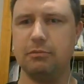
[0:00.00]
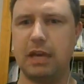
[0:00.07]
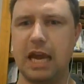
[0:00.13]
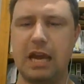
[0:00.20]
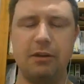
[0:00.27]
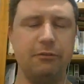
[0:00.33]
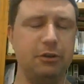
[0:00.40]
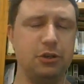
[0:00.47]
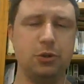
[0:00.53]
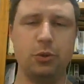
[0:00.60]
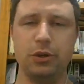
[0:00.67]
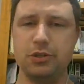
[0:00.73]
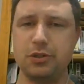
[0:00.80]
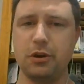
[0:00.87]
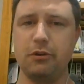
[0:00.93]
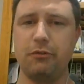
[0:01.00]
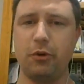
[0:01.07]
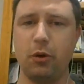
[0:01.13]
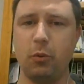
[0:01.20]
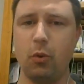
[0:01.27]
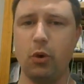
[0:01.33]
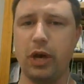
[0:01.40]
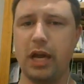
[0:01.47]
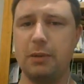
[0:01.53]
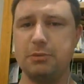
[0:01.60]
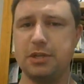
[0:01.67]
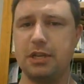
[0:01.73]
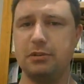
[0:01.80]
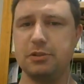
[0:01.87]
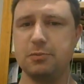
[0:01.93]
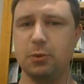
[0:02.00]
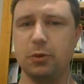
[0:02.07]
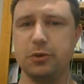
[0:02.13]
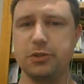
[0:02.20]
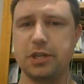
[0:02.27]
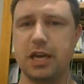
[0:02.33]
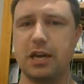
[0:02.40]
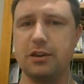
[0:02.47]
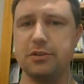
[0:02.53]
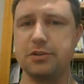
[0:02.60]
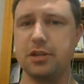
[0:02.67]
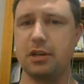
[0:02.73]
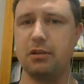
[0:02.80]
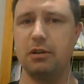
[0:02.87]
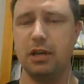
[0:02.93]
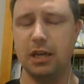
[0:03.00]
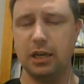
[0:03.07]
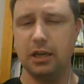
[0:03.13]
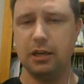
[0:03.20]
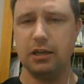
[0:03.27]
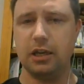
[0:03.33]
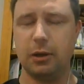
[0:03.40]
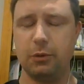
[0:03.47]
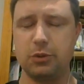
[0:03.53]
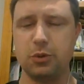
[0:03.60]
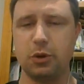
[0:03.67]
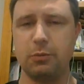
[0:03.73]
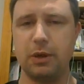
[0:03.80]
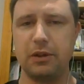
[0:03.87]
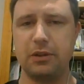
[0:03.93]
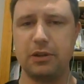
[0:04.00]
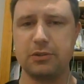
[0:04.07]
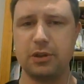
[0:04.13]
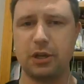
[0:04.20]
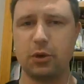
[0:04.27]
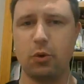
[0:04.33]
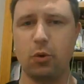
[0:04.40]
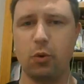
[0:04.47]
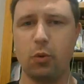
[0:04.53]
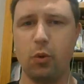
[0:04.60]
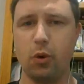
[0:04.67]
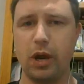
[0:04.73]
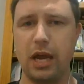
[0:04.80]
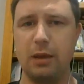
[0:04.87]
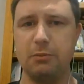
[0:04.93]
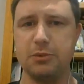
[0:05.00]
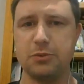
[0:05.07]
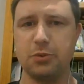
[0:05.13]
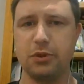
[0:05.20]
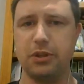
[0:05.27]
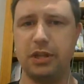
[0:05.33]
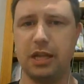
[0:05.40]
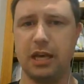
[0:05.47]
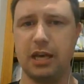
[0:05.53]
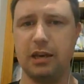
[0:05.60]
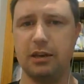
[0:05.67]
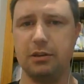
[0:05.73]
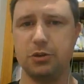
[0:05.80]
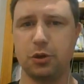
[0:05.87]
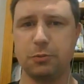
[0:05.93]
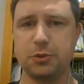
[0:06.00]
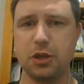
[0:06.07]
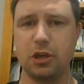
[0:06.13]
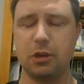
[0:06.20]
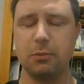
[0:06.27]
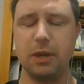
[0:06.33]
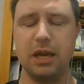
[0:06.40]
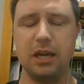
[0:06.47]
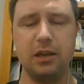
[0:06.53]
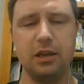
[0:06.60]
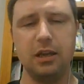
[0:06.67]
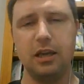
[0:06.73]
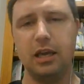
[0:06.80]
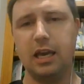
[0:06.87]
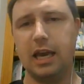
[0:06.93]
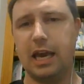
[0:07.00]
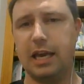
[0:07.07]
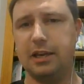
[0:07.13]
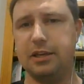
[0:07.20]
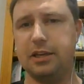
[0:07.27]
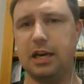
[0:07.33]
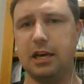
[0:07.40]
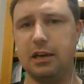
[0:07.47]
have enjoyed sci-fi war games in smaller scales. So, we're talking about things like Hawk war games with Drop Zone Commander and